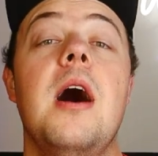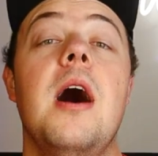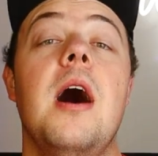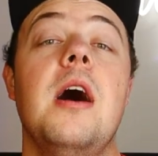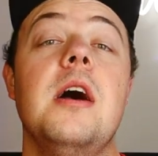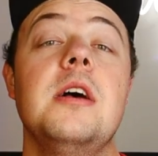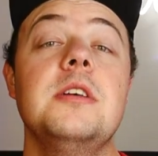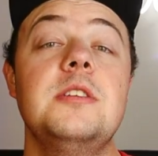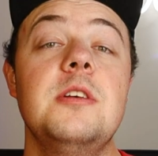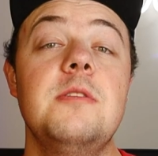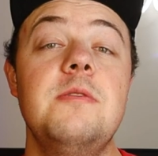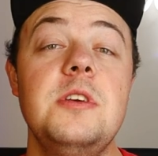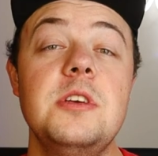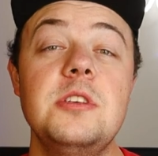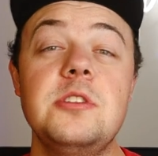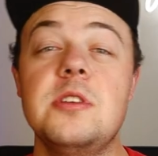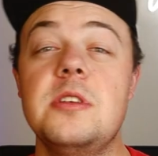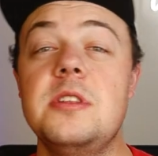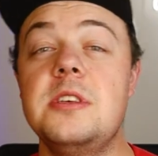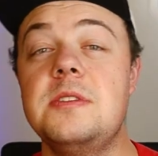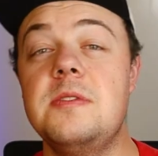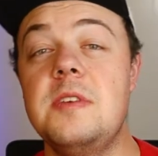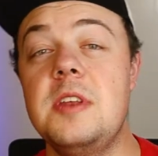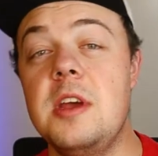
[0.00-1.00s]
Also, if you
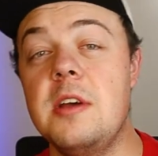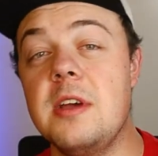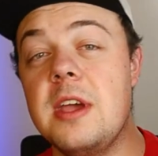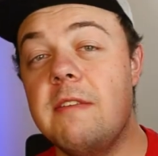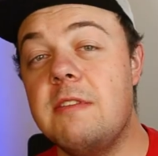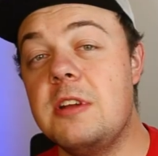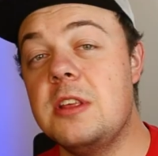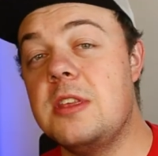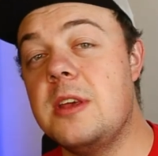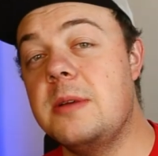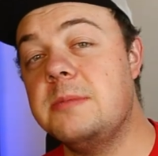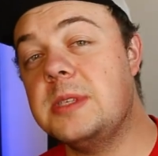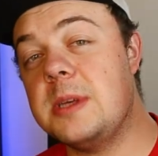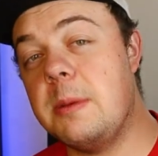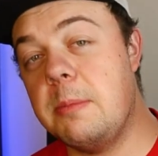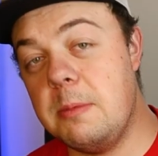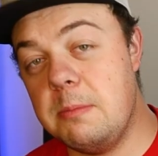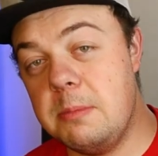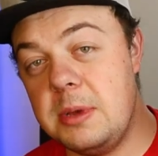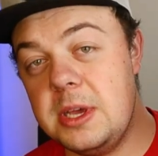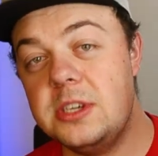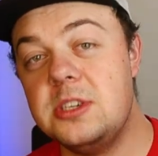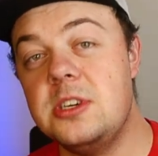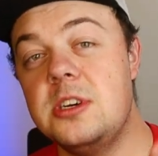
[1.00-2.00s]
enjoyed this video, give it a thumbs up
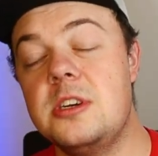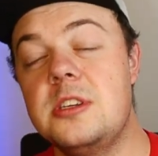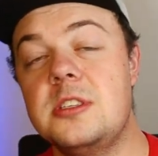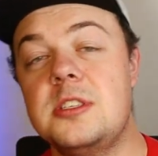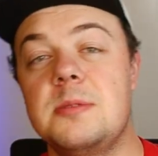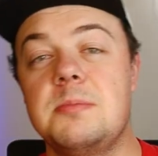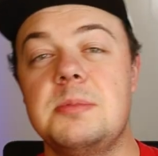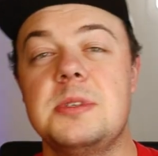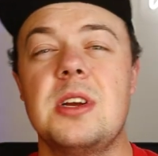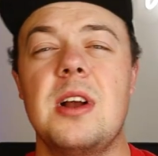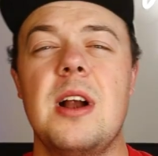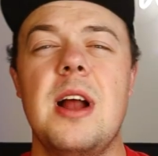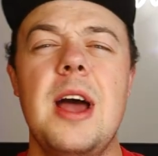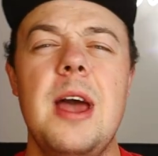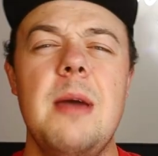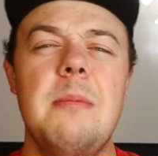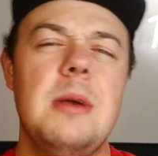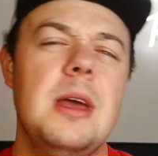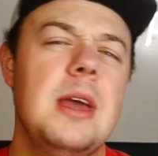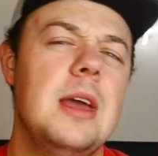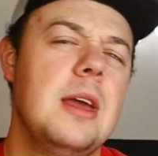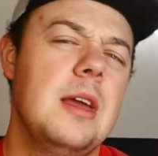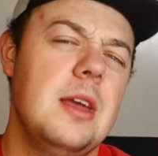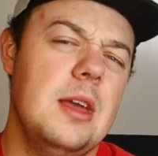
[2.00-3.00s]
and be sure to subscribe